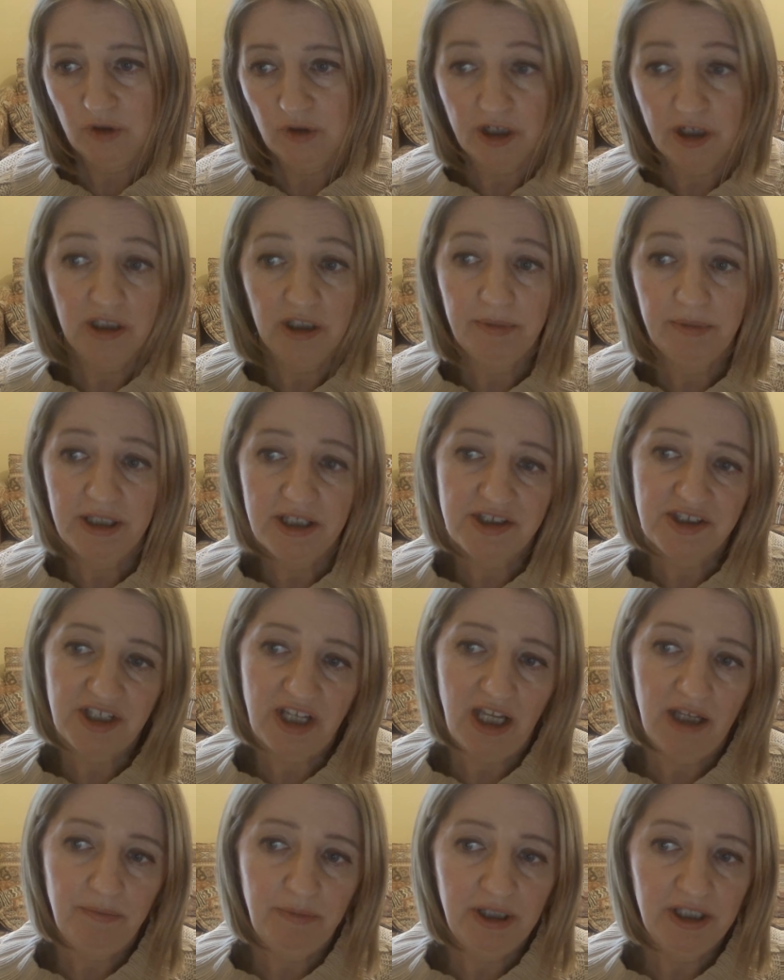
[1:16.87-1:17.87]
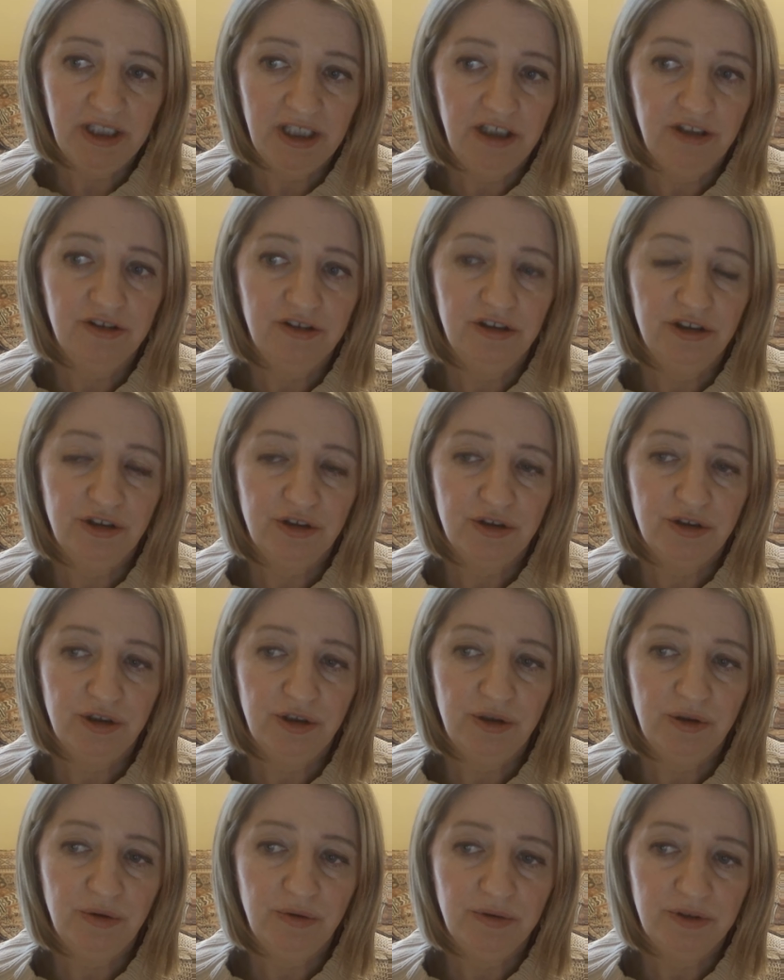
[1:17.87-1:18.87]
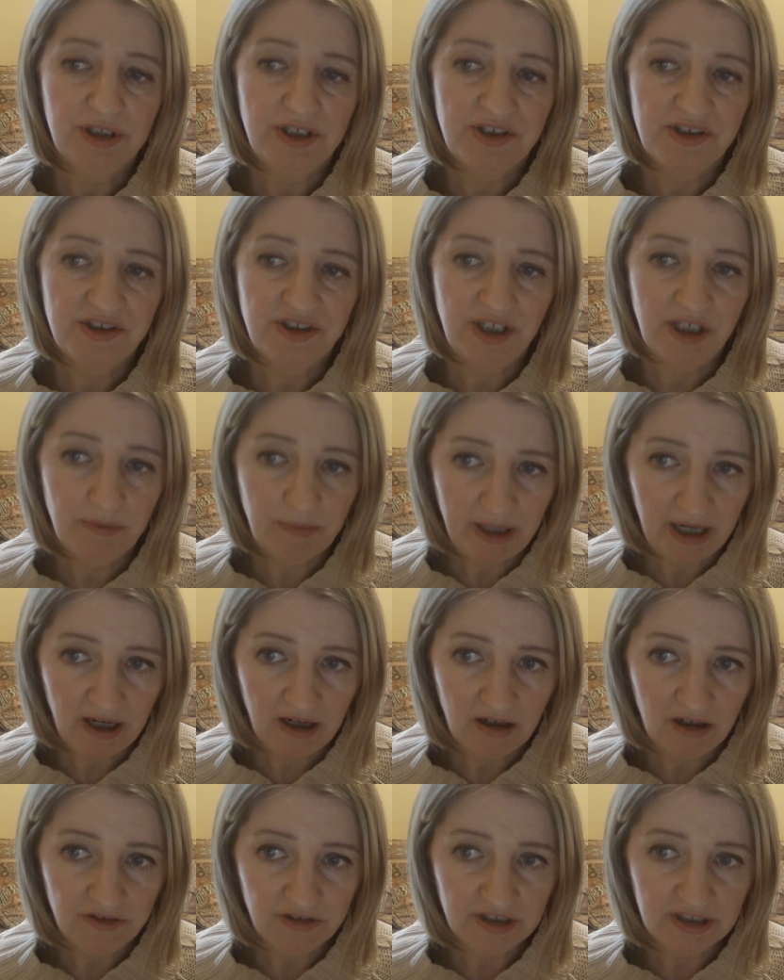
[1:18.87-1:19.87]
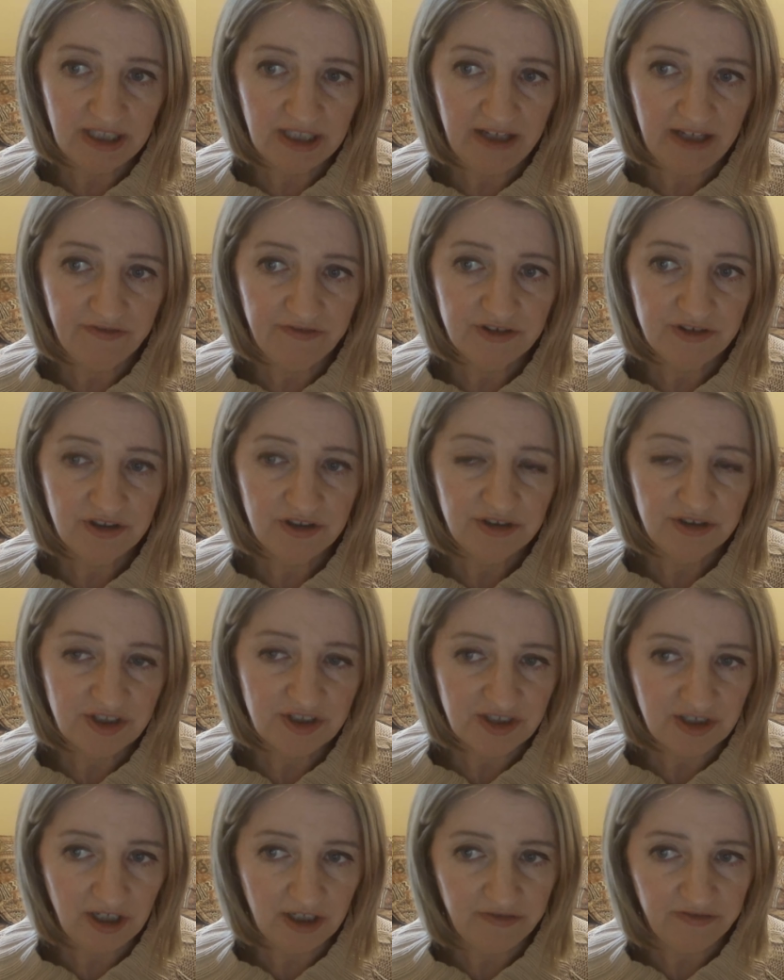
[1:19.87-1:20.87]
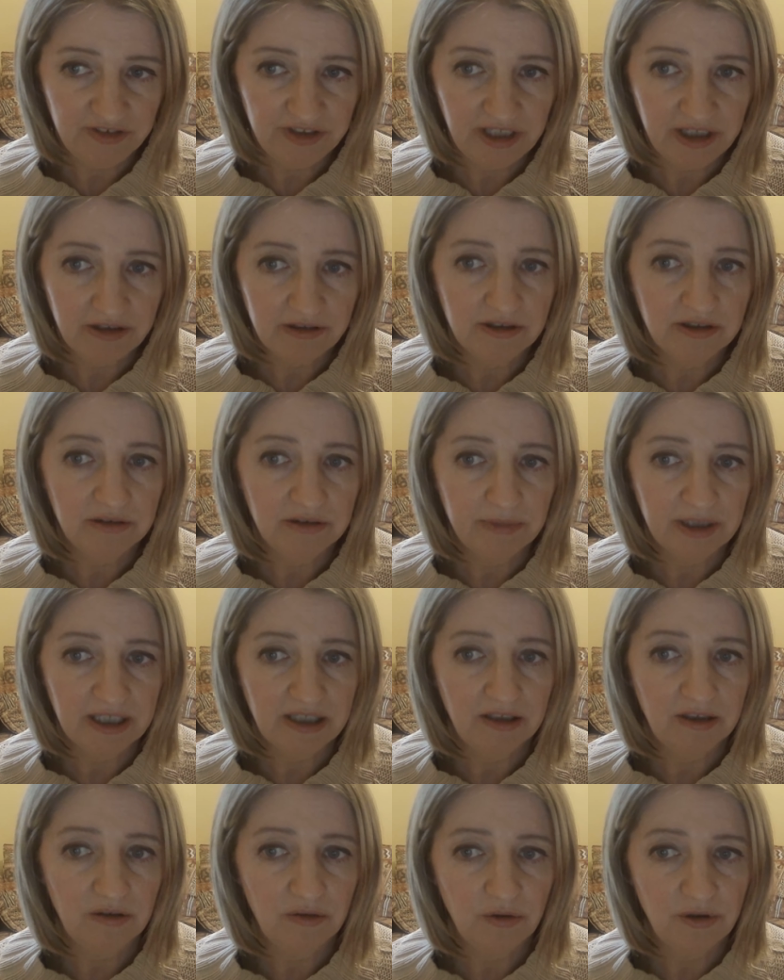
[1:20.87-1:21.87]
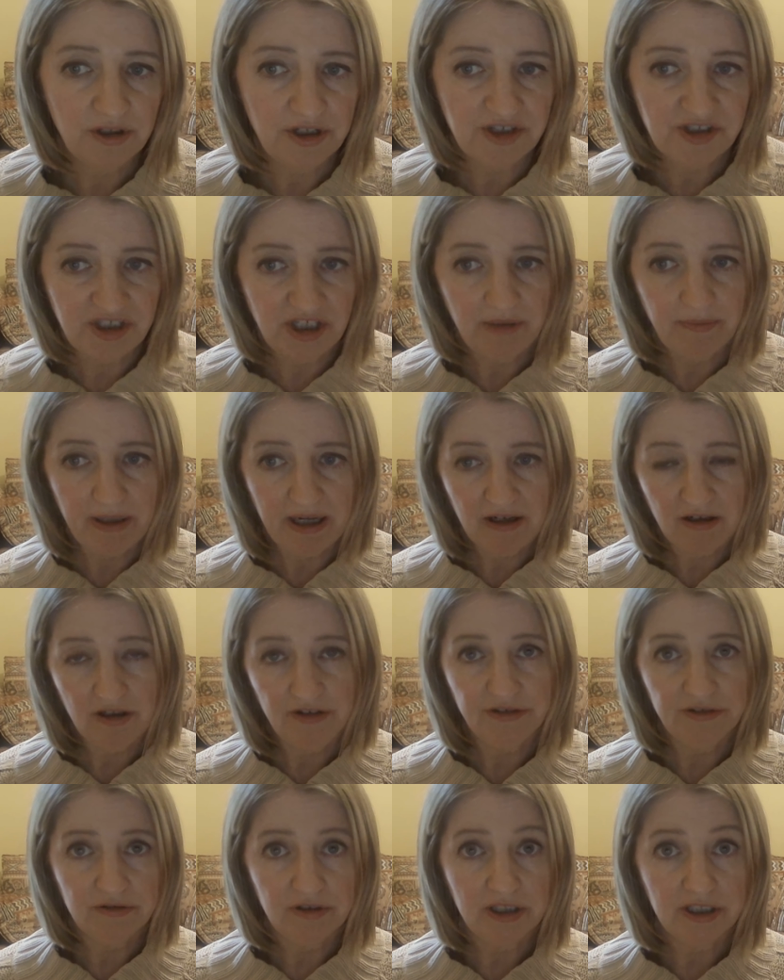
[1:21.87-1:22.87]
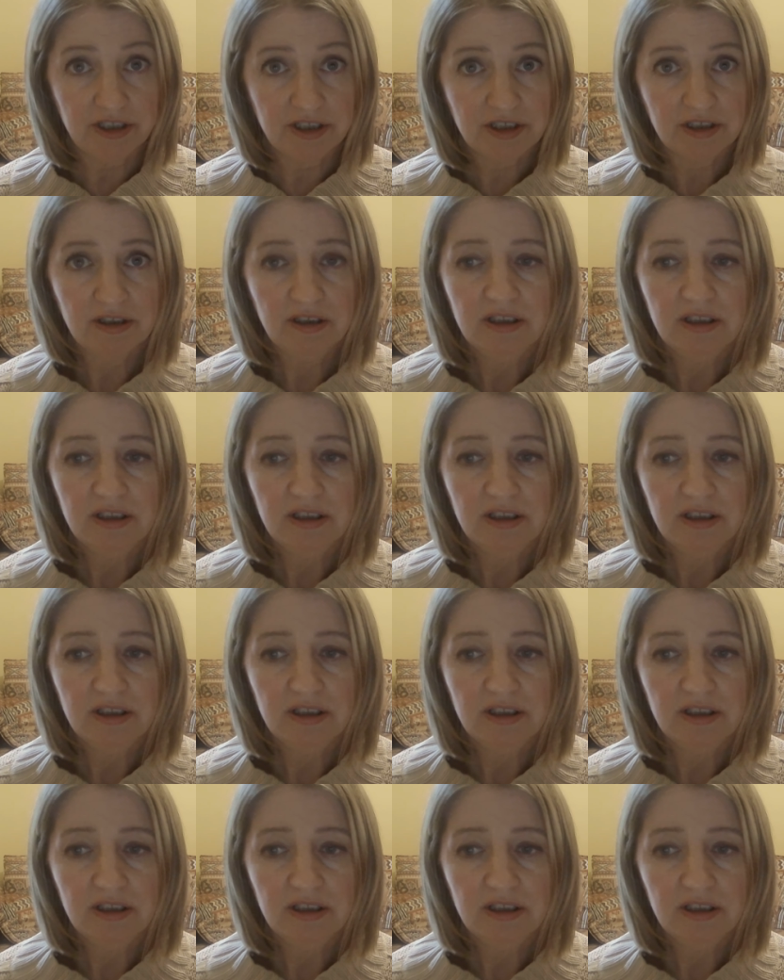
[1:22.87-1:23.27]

going to be escaping either through this Z-bear on the left, the siphonator in the middle, or the Z-bear on the right.